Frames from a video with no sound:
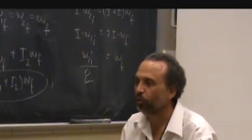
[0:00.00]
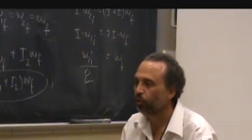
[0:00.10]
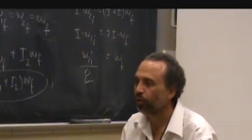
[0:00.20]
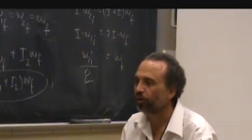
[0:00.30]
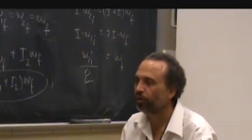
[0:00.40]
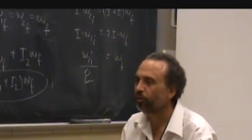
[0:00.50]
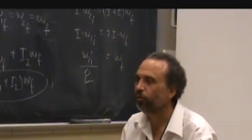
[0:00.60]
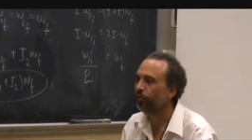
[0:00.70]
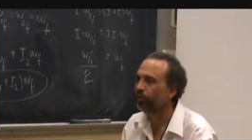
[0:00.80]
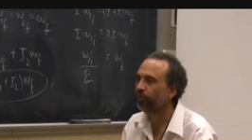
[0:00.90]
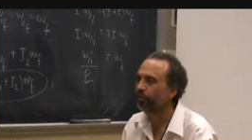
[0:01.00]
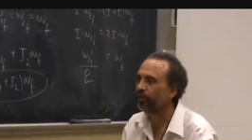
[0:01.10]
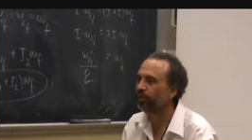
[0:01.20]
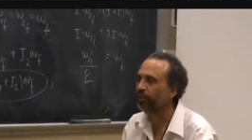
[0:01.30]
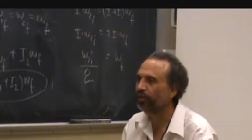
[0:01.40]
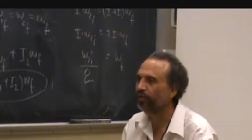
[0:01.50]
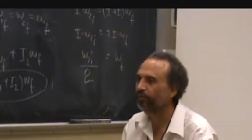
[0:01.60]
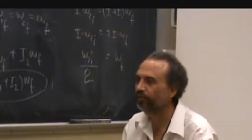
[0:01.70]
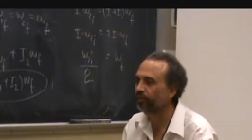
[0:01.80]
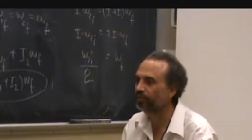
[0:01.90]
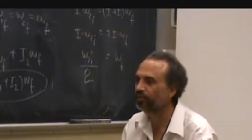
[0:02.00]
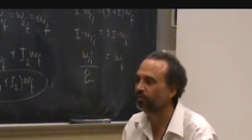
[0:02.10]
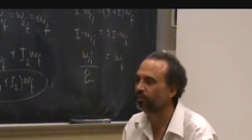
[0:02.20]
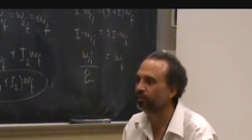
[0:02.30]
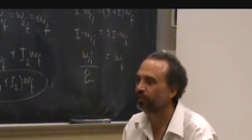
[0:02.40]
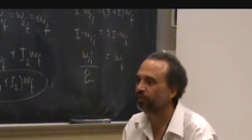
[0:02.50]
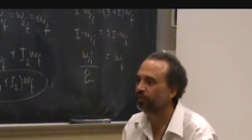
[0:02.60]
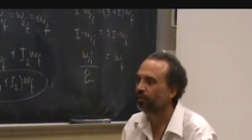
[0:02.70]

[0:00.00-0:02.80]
work with the physics